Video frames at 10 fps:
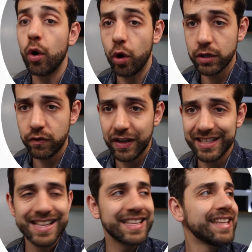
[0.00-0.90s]
Other
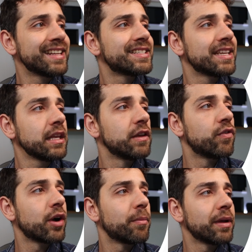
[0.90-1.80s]
things that are interesting,
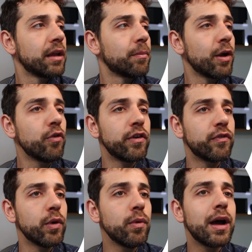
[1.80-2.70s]
if you come here in my
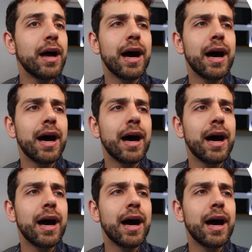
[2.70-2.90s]
overview,